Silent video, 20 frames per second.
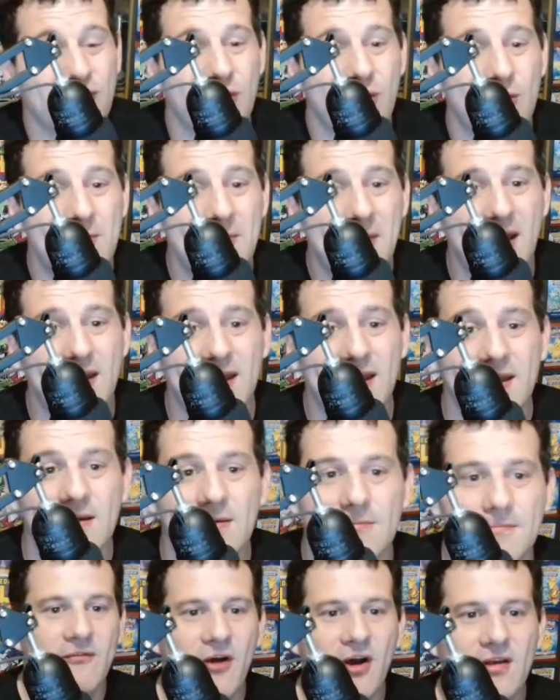real money.
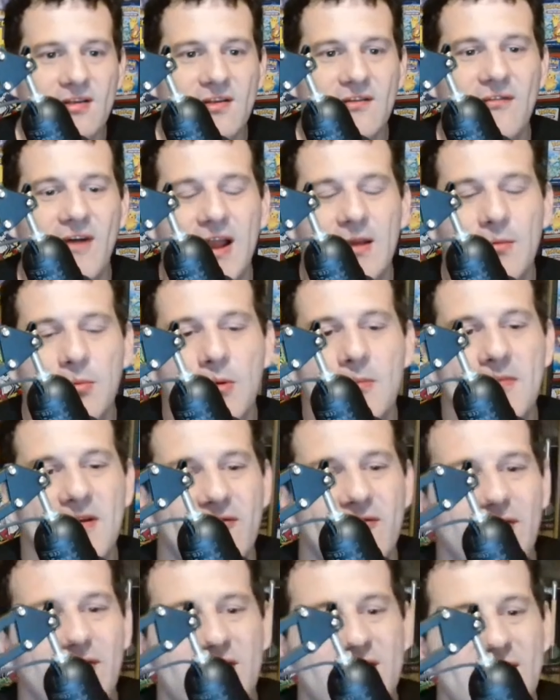First available
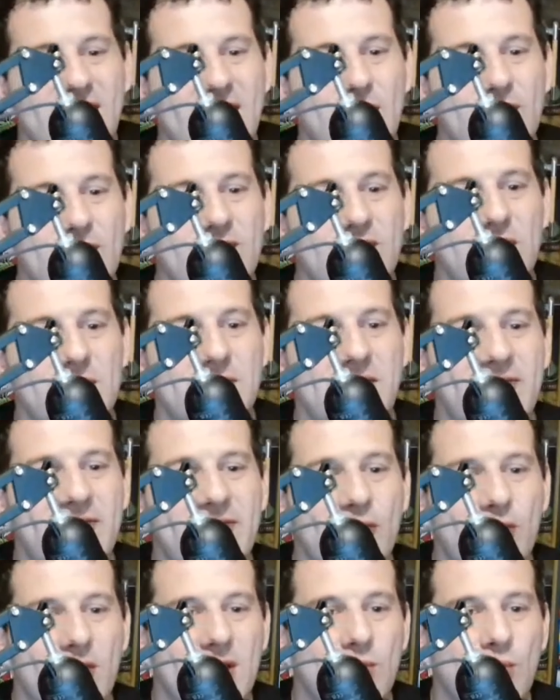mint for sale is going to be
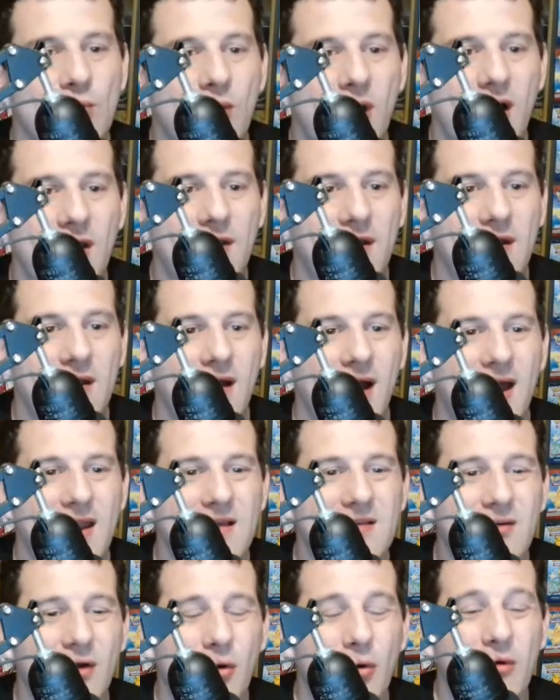41, and
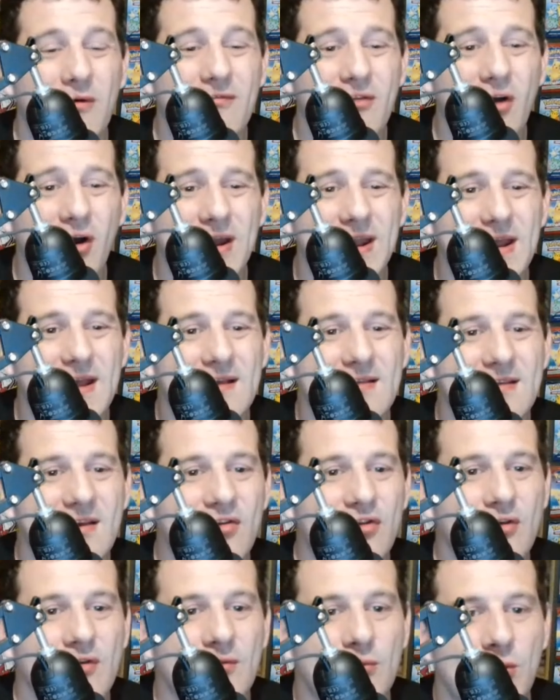a total of 90
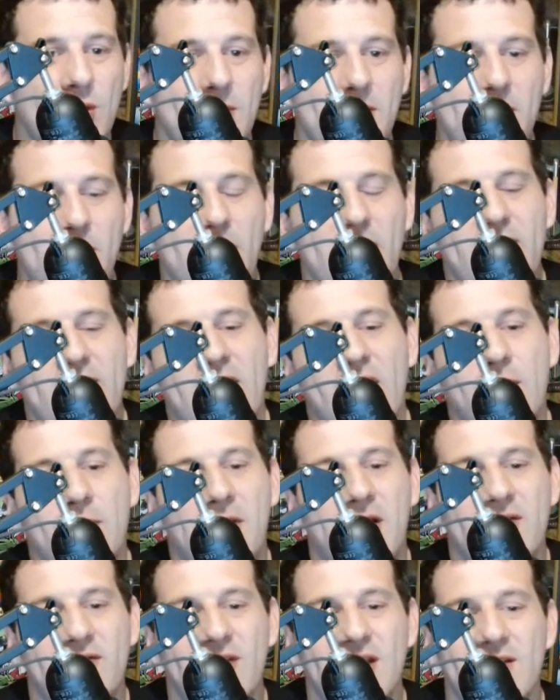editions will be withheld
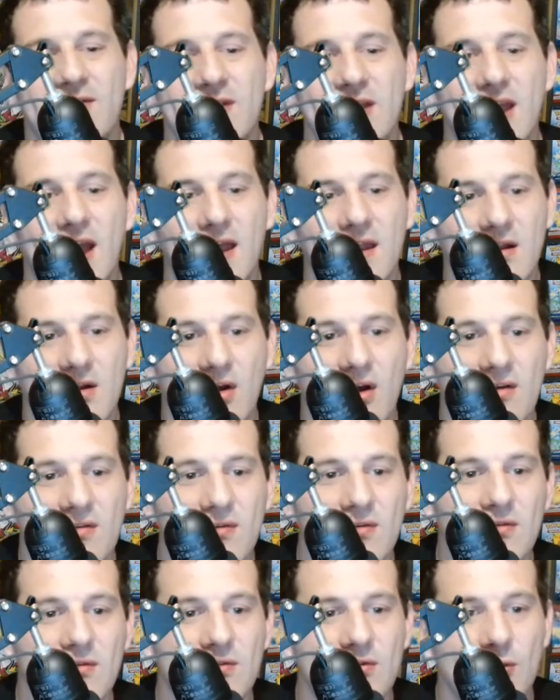by veve and a
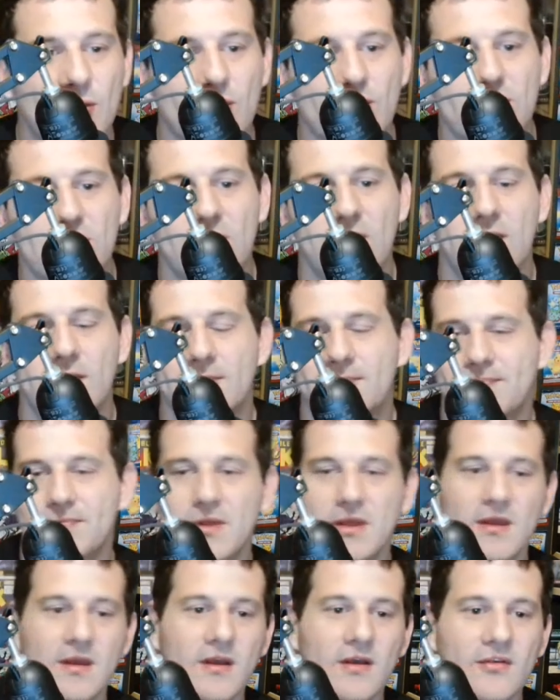licensed source.
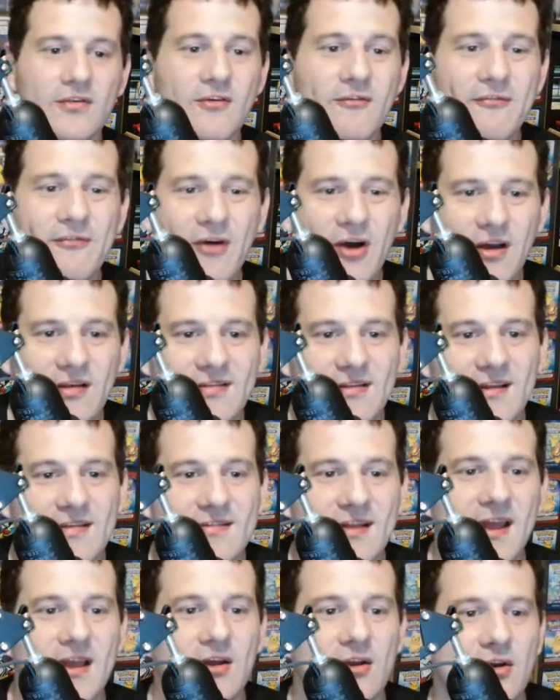So first,
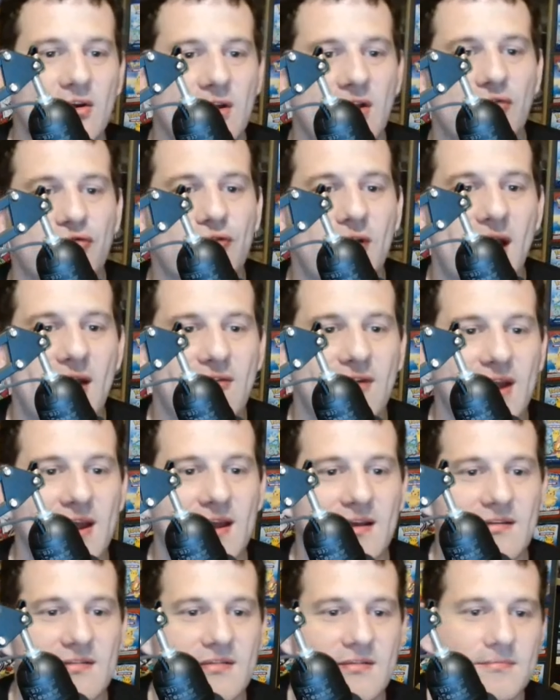let's take a look at the
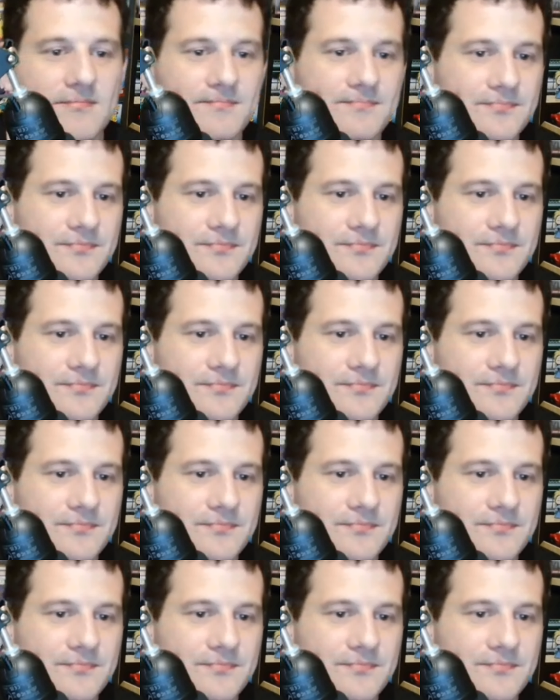rarities.